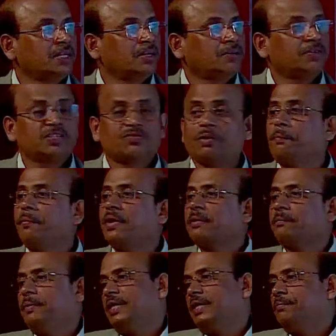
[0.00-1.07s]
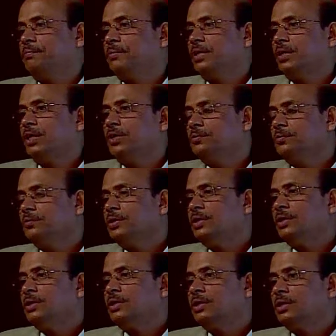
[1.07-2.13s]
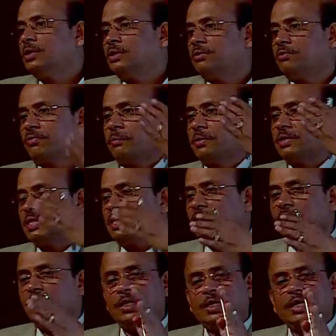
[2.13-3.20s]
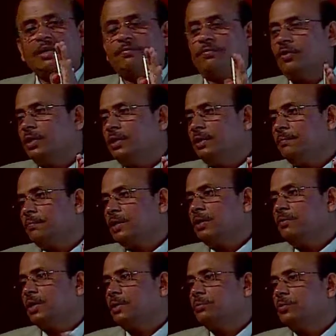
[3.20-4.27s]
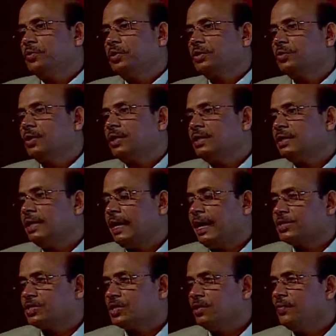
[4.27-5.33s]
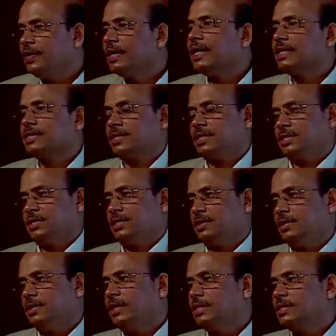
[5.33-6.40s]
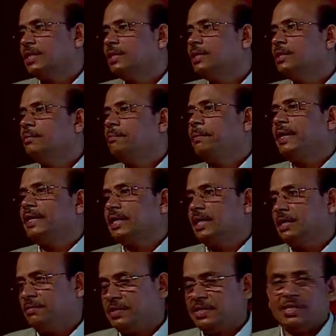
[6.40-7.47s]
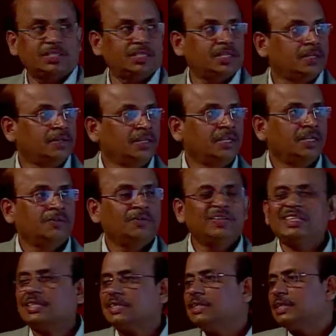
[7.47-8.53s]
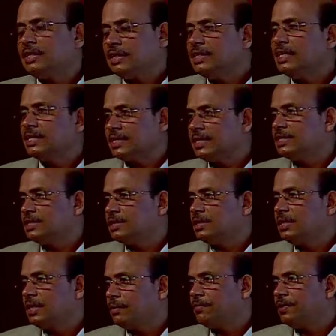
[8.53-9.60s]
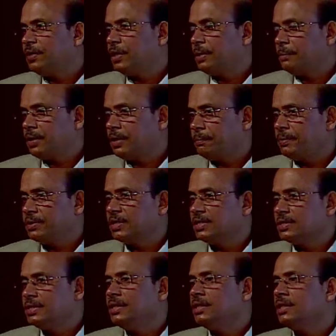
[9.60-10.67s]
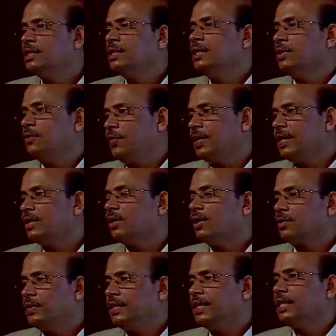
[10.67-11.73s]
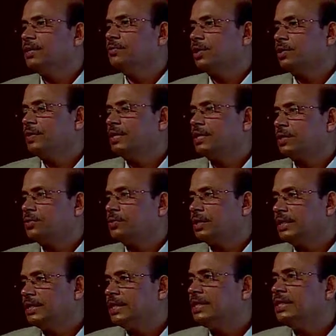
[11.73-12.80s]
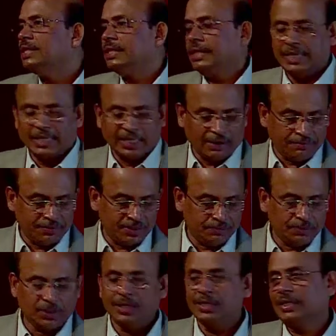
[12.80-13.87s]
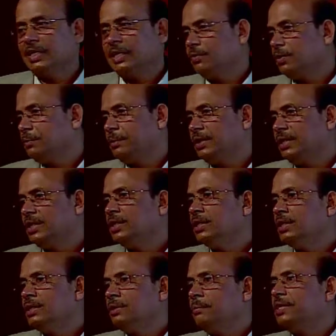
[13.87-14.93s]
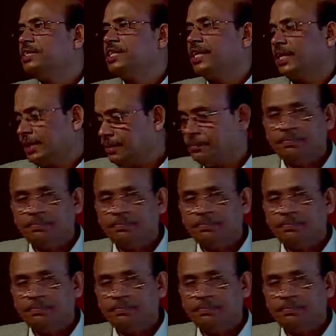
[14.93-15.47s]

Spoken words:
of a swept back plate. Now, from a single airfoil, we are moving to a actual wing-like structure, that is a plate kind of a structure, which in essence it represents the wing or VT what we encounter in the aircrafts, or it can even be the bridge deck.